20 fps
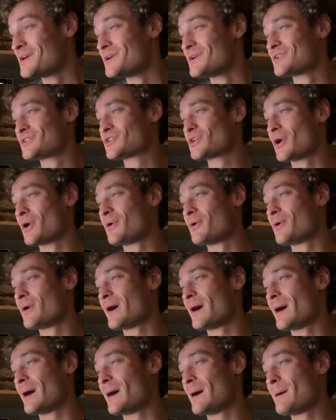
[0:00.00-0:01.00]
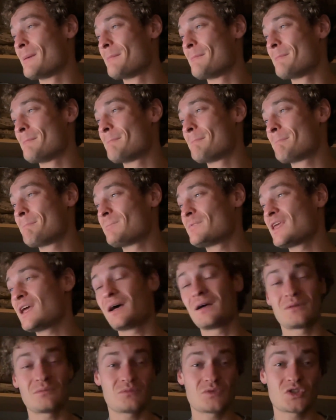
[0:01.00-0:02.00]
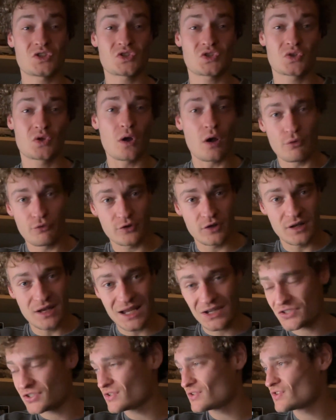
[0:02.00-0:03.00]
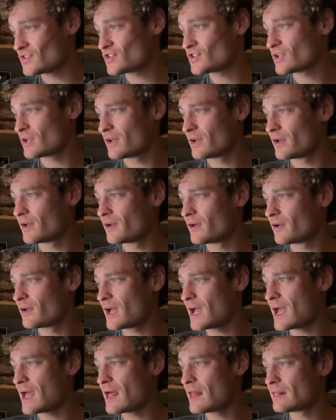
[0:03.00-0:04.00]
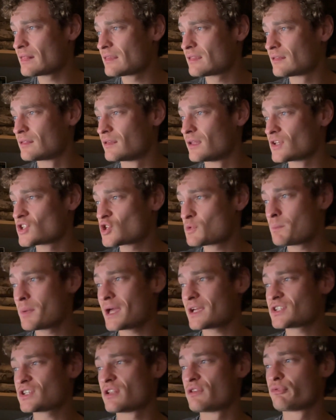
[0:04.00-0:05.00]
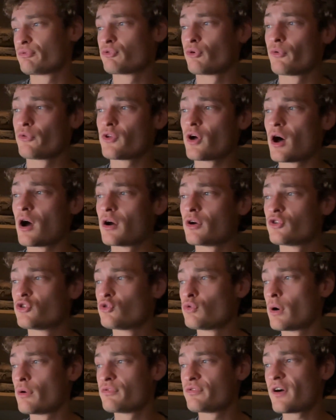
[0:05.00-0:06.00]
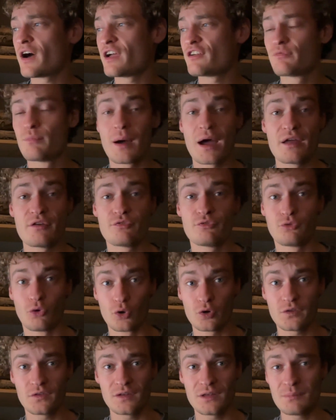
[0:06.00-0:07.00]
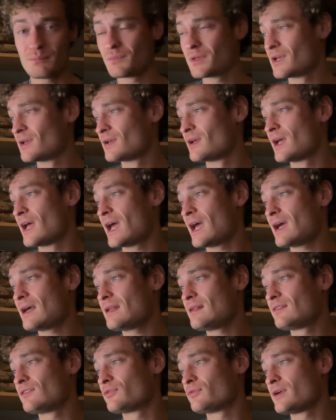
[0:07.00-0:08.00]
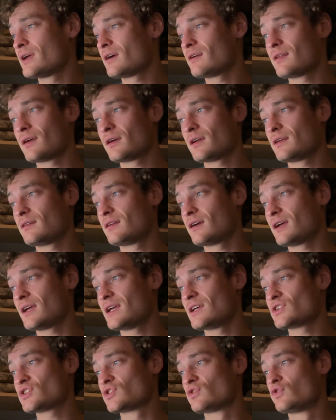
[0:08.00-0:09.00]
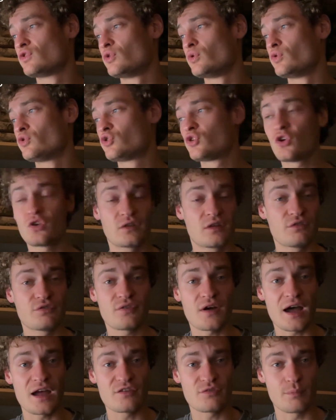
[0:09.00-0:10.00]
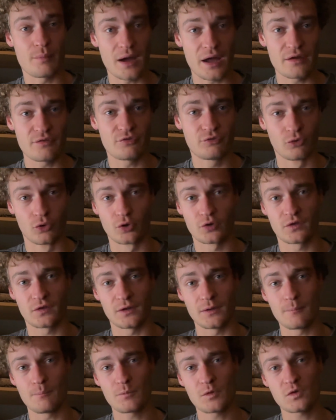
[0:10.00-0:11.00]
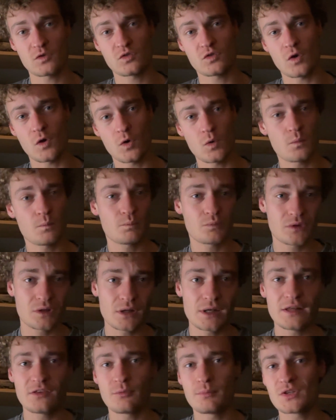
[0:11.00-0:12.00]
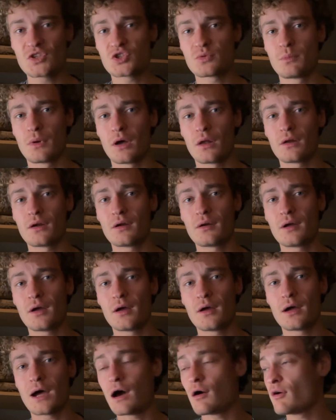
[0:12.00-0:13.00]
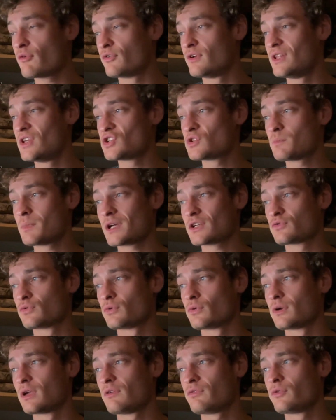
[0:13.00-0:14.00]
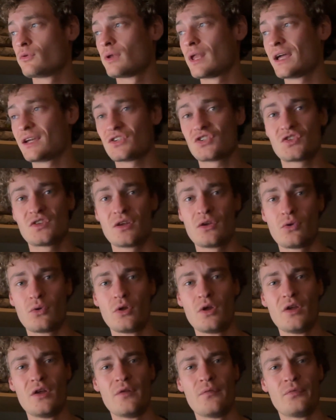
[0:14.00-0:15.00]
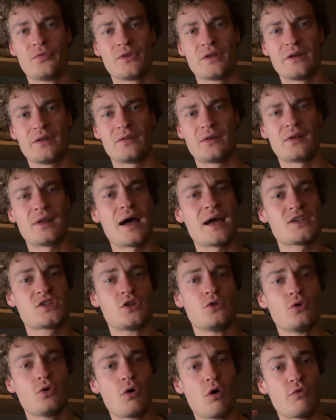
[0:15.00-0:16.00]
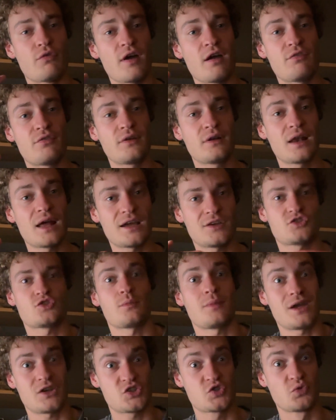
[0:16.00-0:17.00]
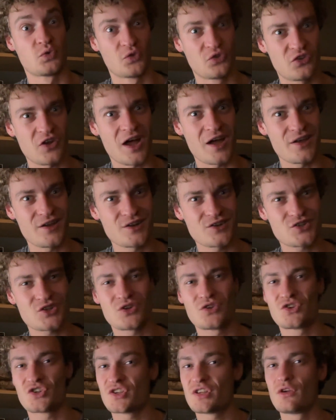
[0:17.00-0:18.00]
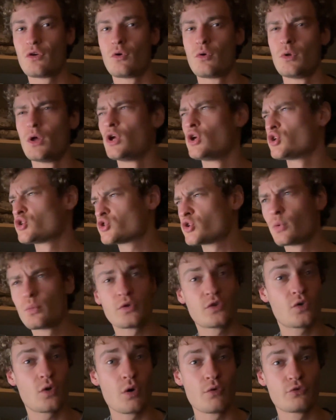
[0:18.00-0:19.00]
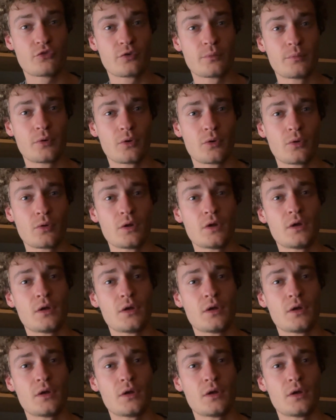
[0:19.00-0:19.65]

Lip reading: So yeah, just go over the Nexans, and the specs in the front are 205 by 40, and in the rear there is 235 by 40. So a little bit smaller. However, these specs will give you like still the nice look of having like some actual tires. They're still somewhat comfortable.